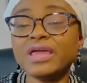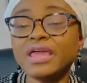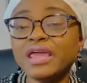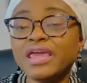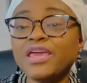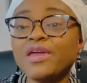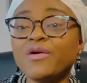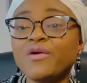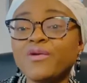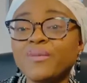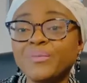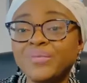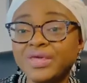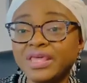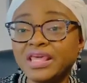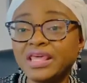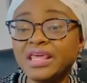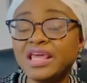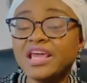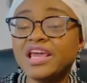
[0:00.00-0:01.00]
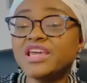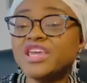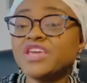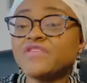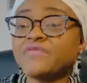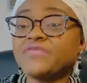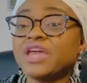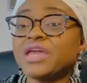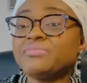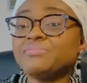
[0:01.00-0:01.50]
A or B
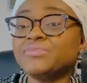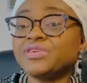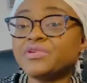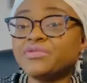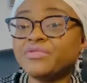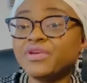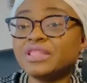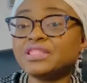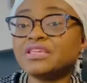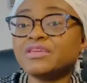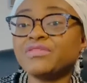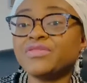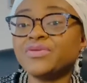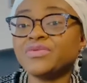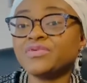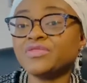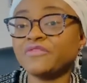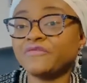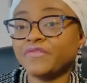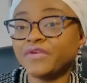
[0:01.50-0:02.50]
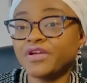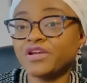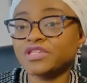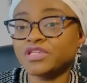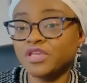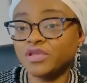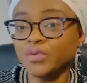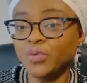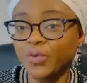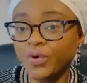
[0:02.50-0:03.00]
if you're immigrating through the Federal
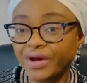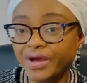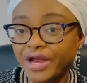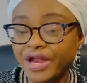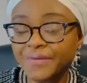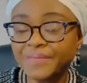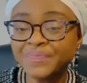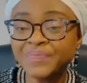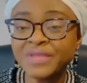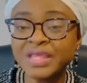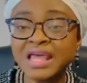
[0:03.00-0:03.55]
Skilled Worker,